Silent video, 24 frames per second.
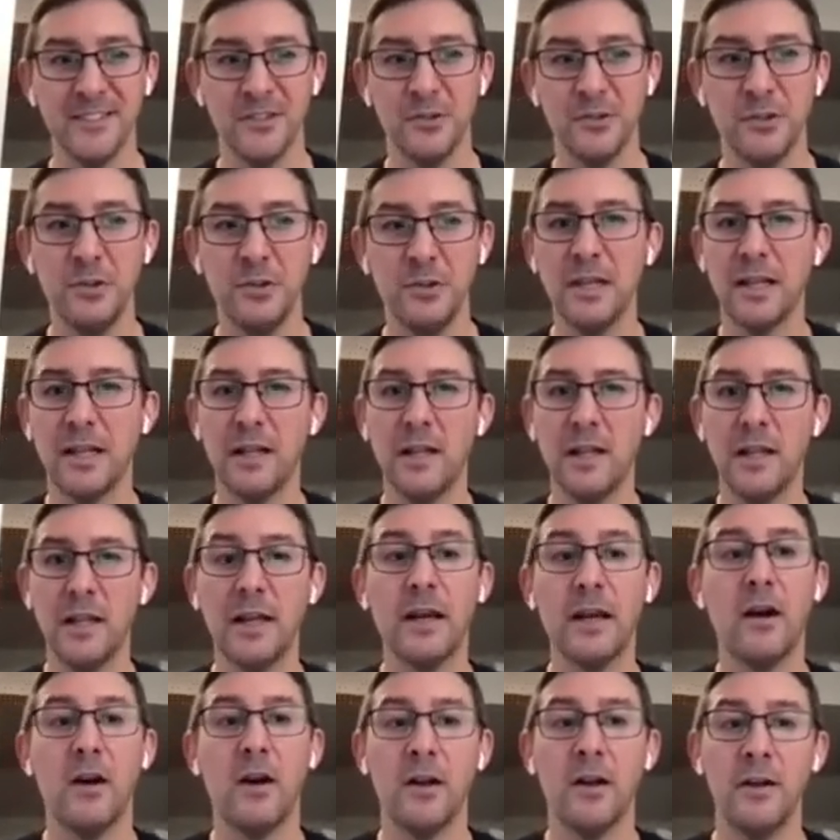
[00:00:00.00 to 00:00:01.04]
So you can
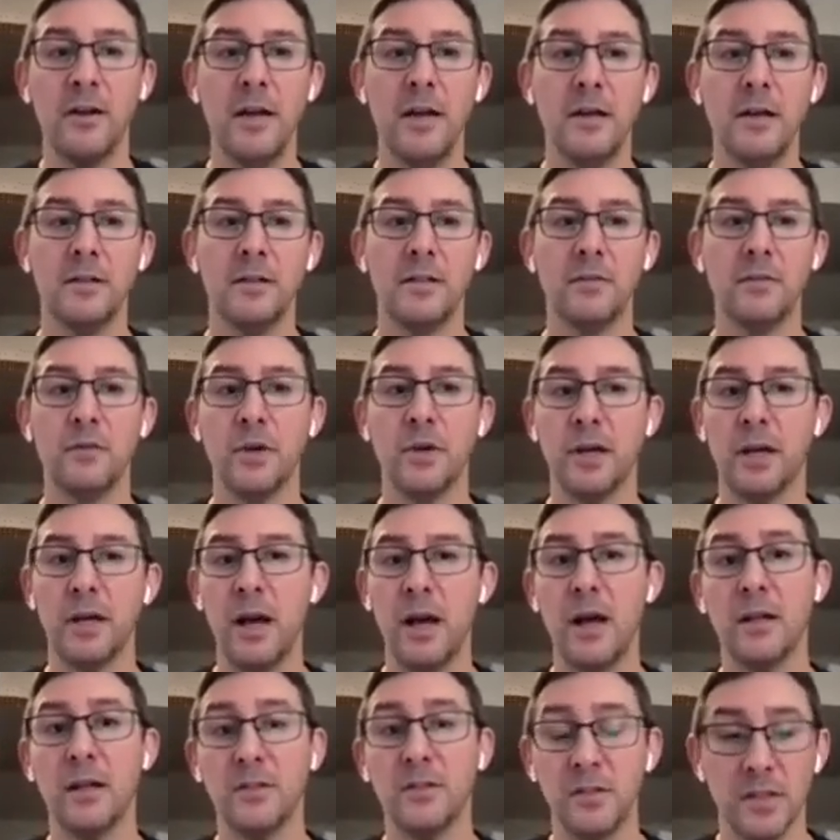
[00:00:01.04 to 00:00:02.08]
click on different
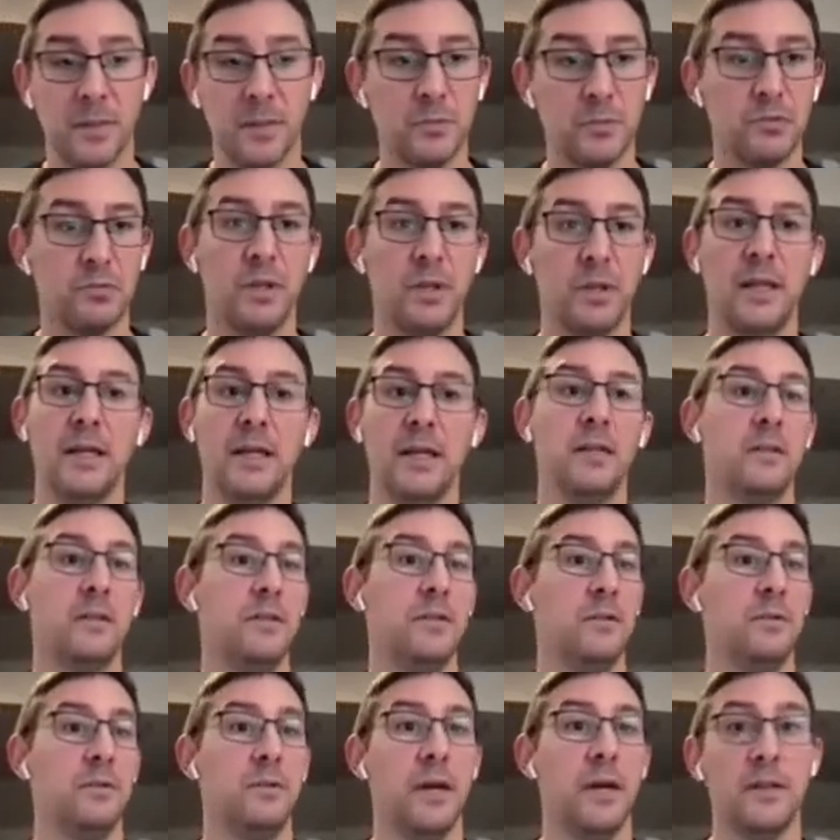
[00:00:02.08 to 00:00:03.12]
concepts related
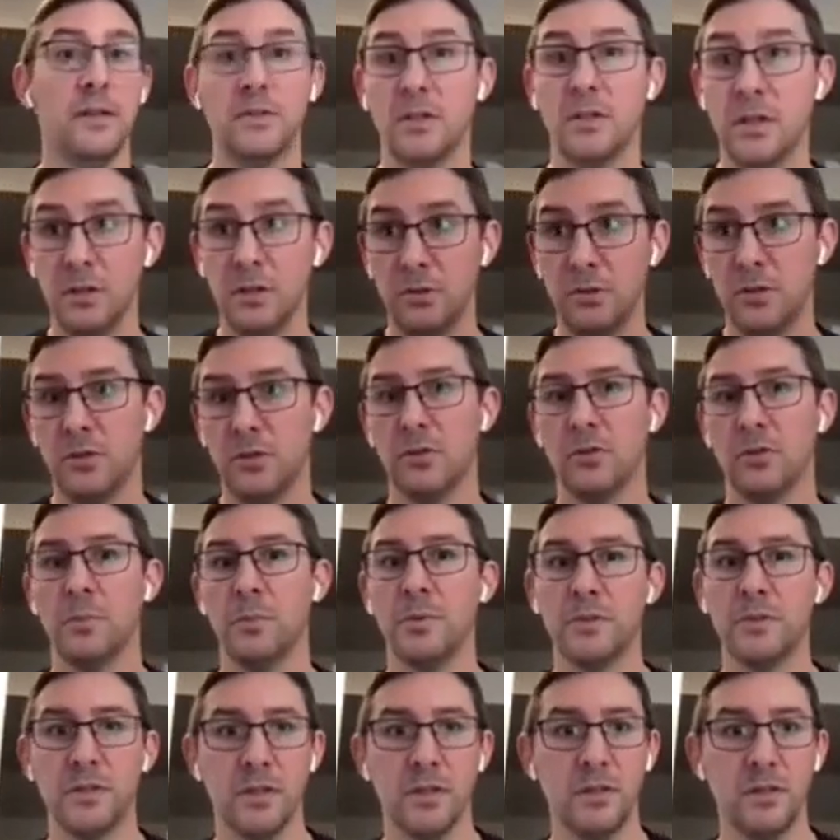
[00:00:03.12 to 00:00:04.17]
to execution or
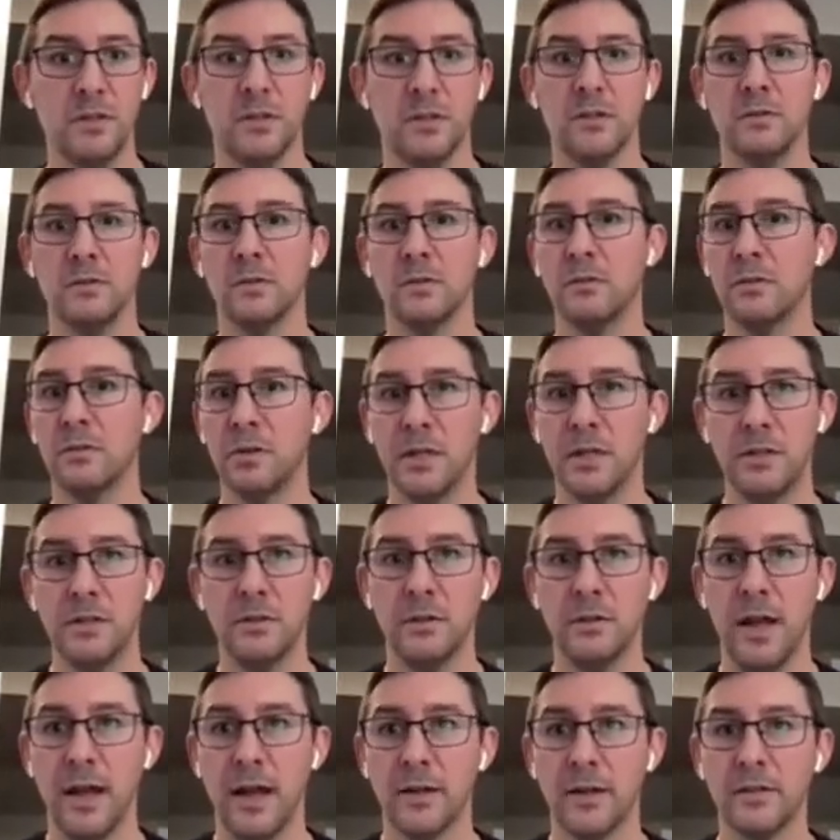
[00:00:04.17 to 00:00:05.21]
persistence or
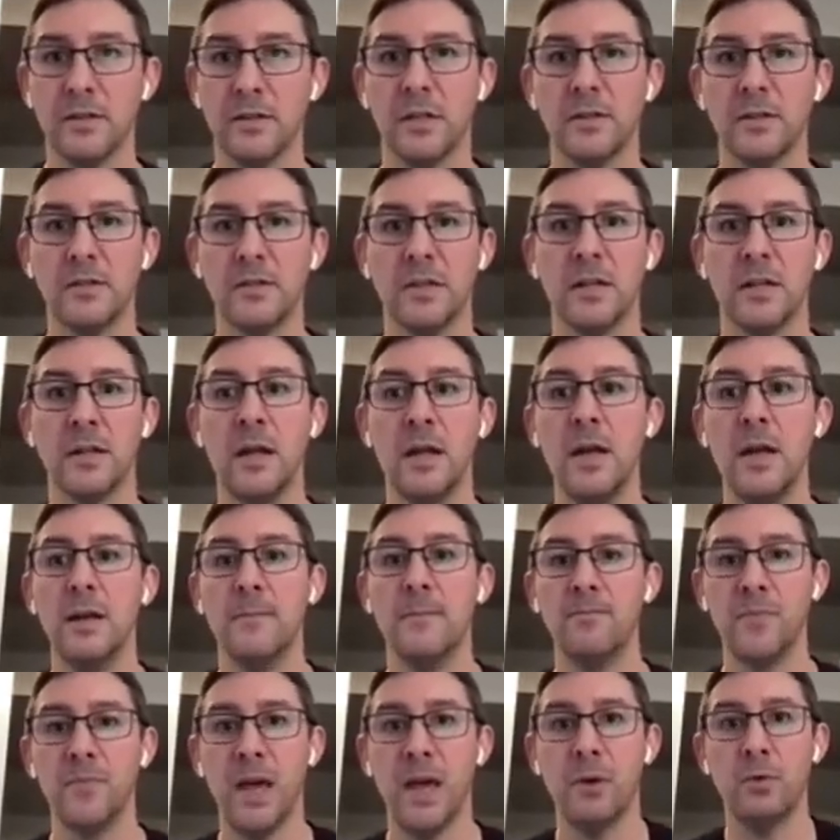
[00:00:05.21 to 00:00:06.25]
credential access, and
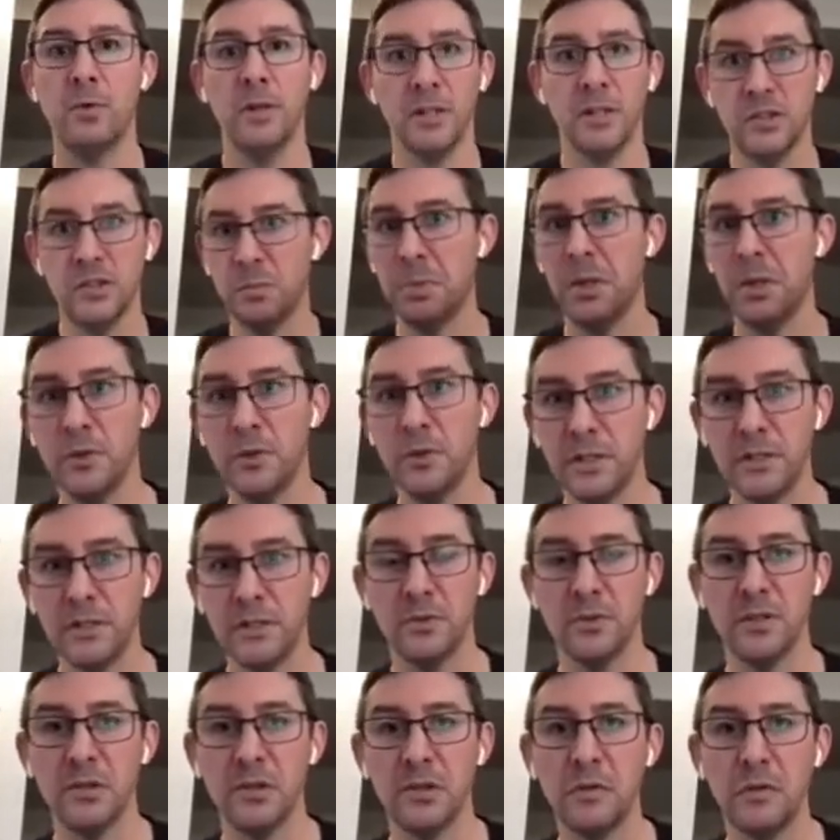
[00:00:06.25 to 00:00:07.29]
that will explode
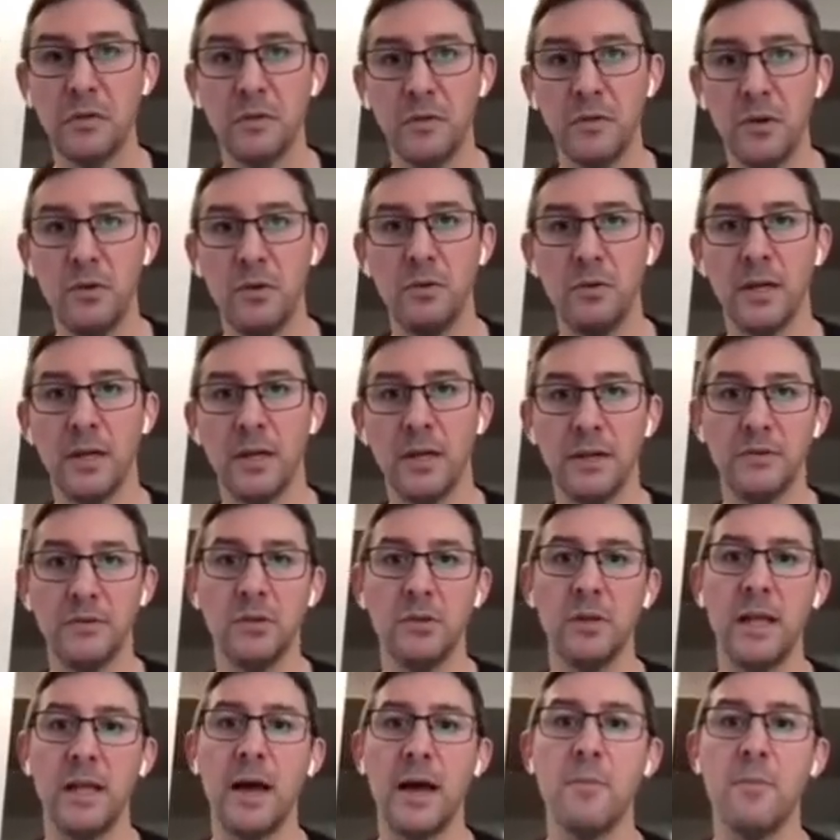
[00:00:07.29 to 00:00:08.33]
into a different view that gives
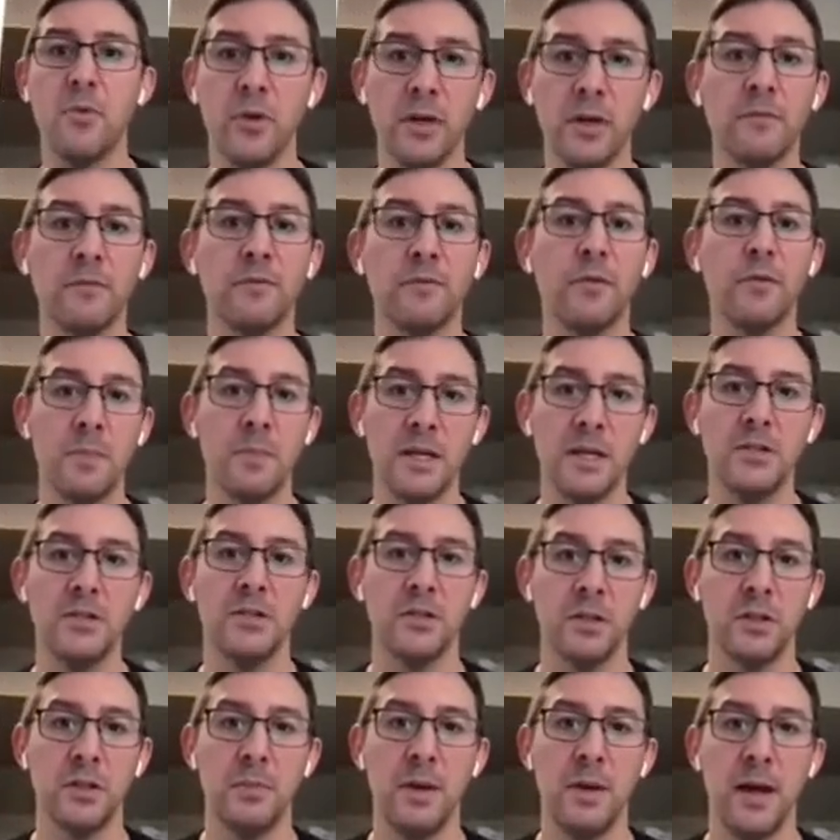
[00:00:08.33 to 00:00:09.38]
you a lot more
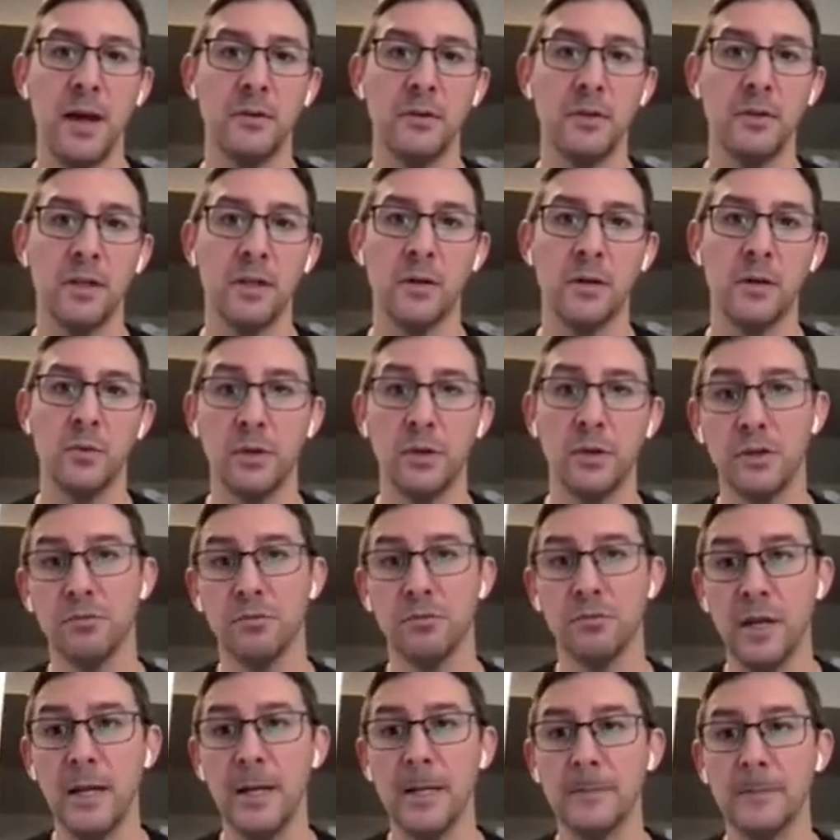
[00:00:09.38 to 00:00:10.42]
information about what
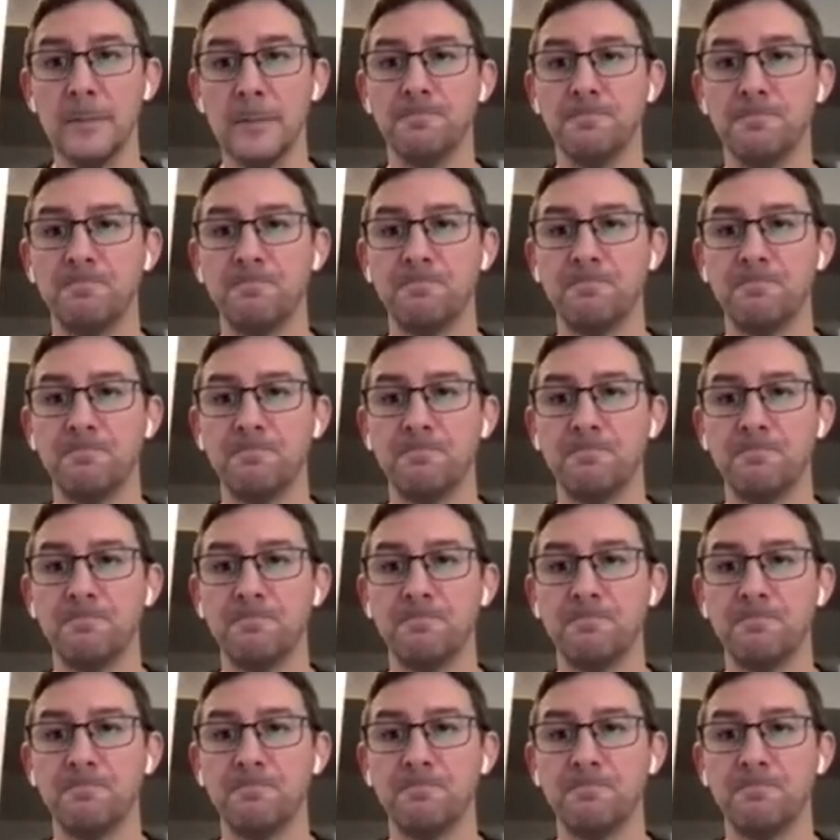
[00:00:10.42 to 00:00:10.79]
you're reading.